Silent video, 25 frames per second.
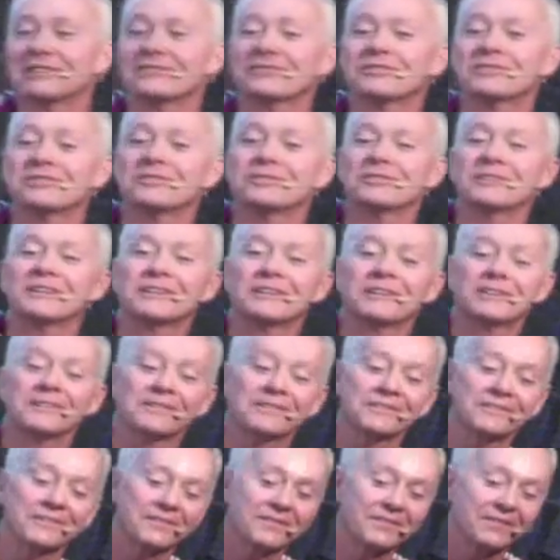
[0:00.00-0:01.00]
if you
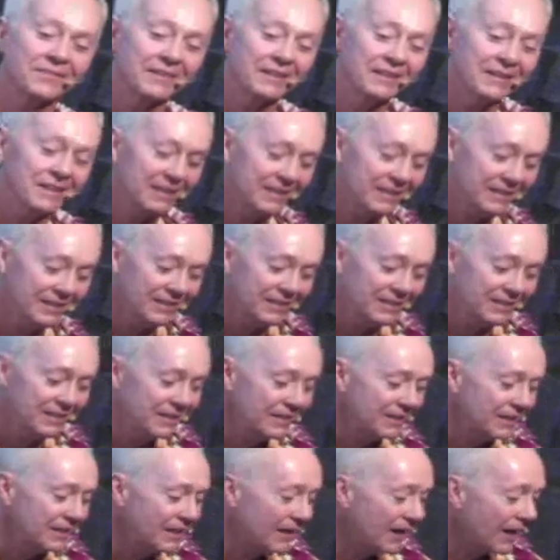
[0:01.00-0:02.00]
will.
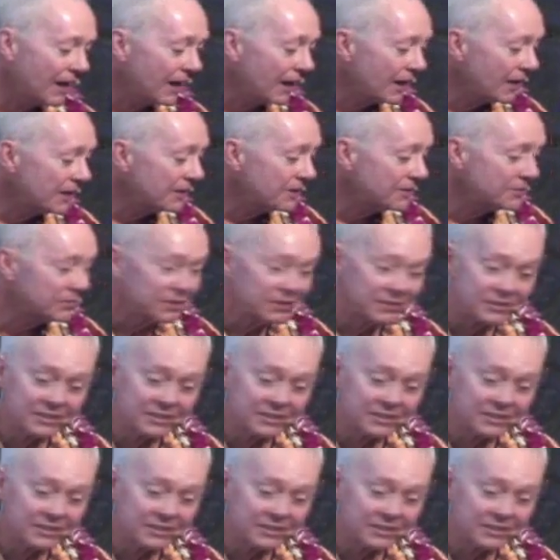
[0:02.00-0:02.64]
I will